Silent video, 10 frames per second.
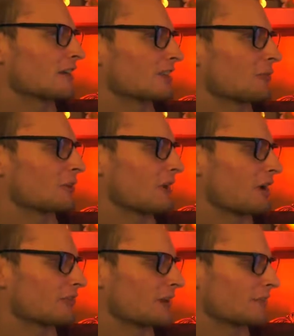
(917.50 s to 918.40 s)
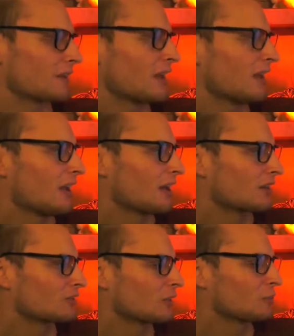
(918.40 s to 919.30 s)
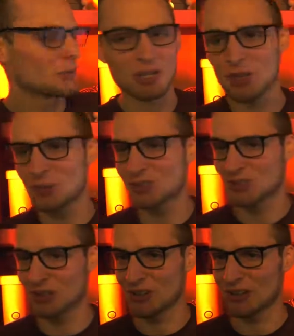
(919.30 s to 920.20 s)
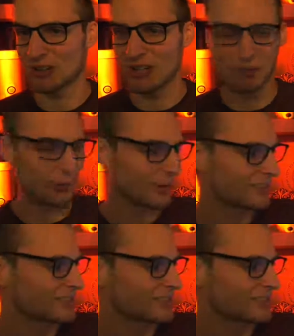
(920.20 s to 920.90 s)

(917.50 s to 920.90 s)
that would be a lot of fun. Let's go and pull up Elon Musk's Twitter, though. What is he